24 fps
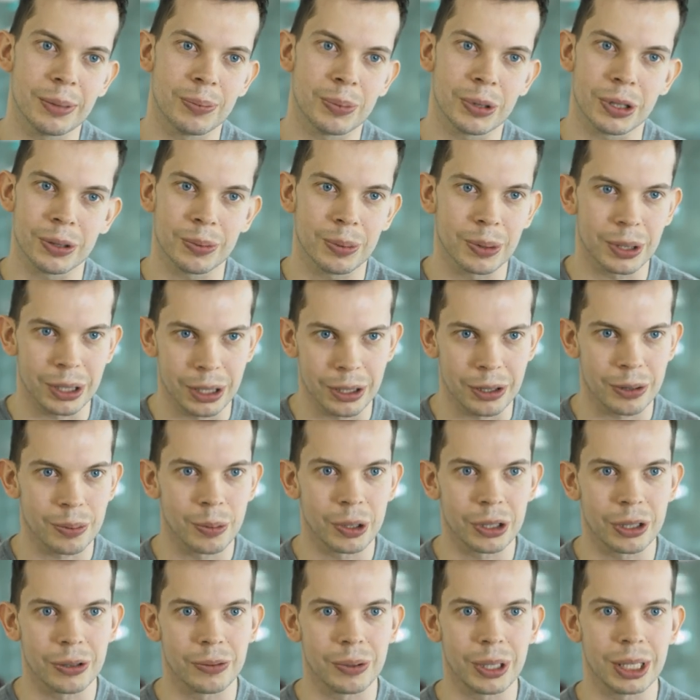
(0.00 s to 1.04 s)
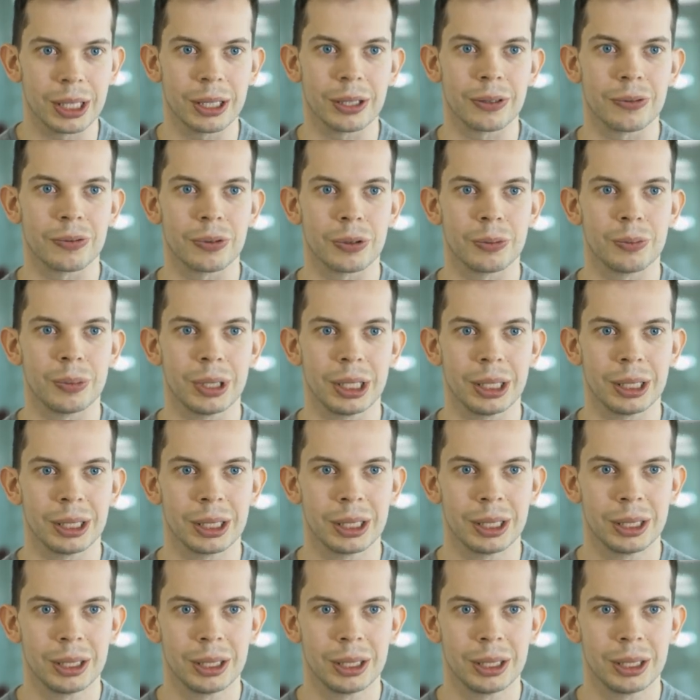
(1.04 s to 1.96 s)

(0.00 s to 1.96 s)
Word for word: purpose, it's motivating for me.